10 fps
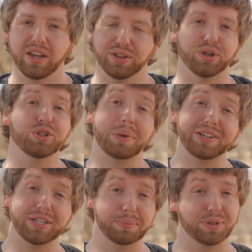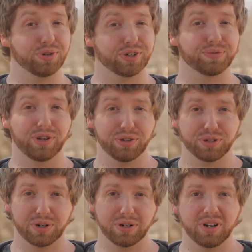So those are my tips and tricks for
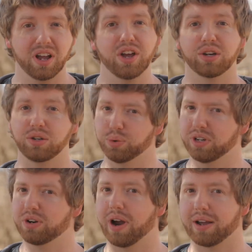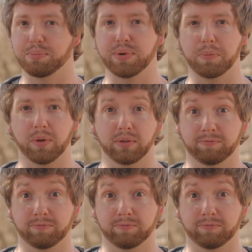Illustrator. Go get cracking, people.